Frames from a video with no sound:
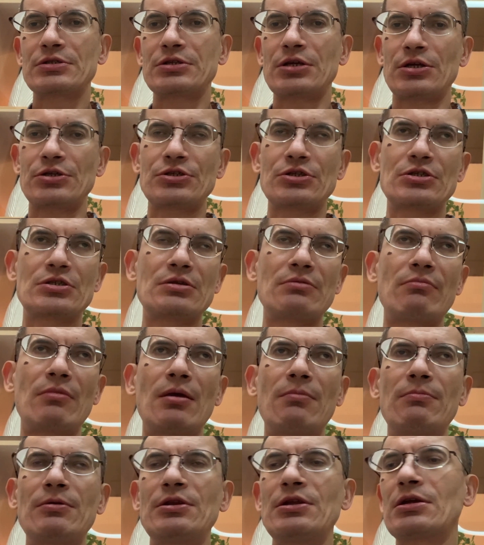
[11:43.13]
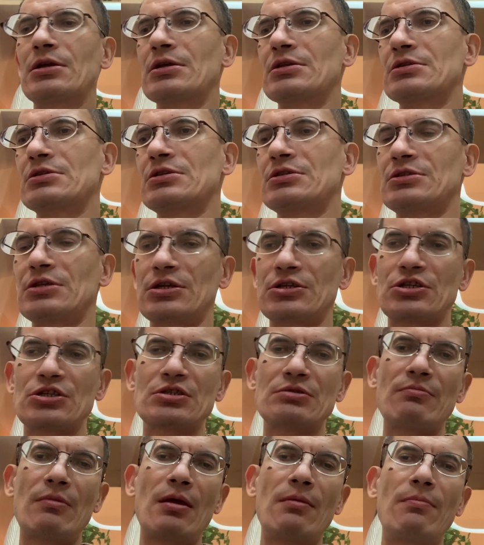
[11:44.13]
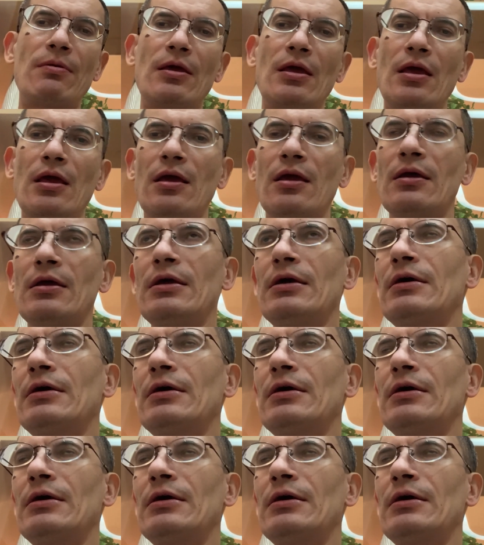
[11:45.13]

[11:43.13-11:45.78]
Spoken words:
such as maybe Dickens, such as maybe